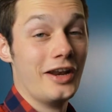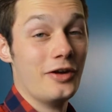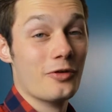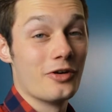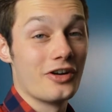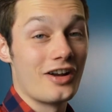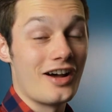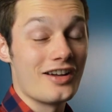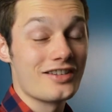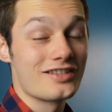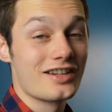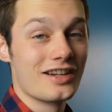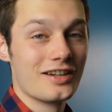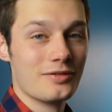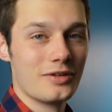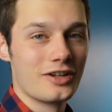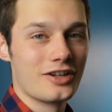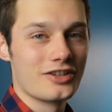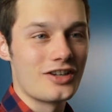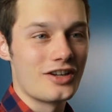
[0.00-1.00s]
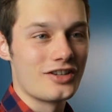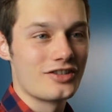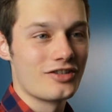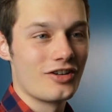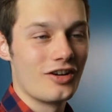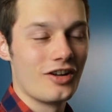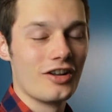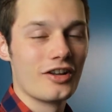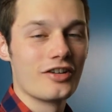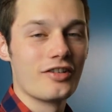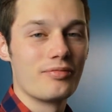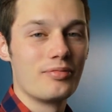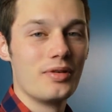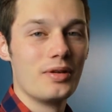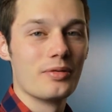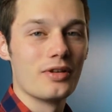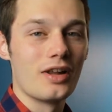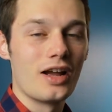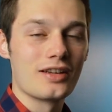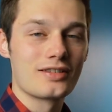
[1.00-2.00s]
anyone asking because I saw a lot of
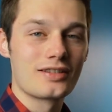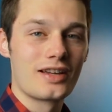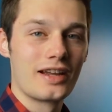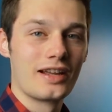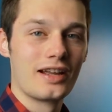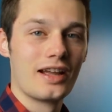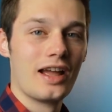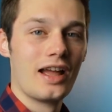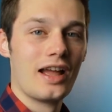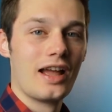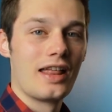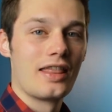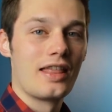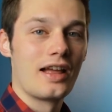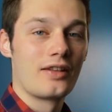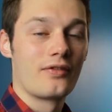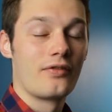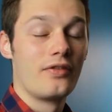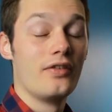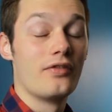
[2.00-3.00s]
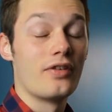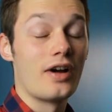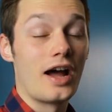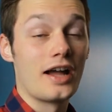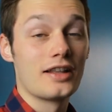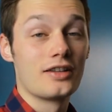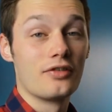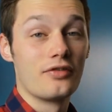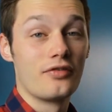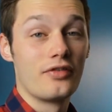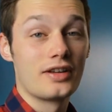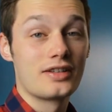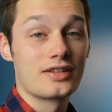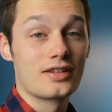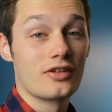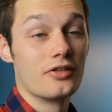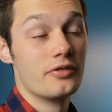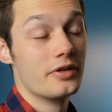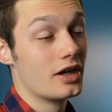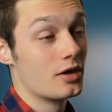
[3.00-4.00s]
people asking that FIFA had to fix
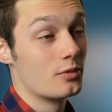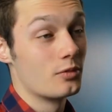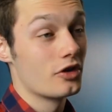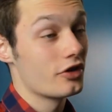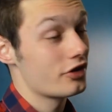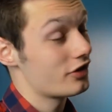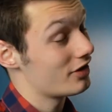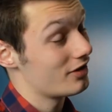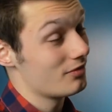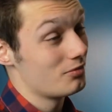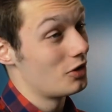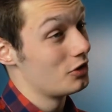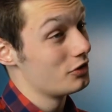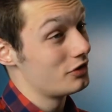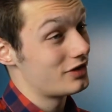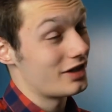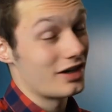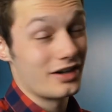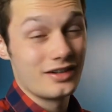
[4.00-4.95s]
career mode. So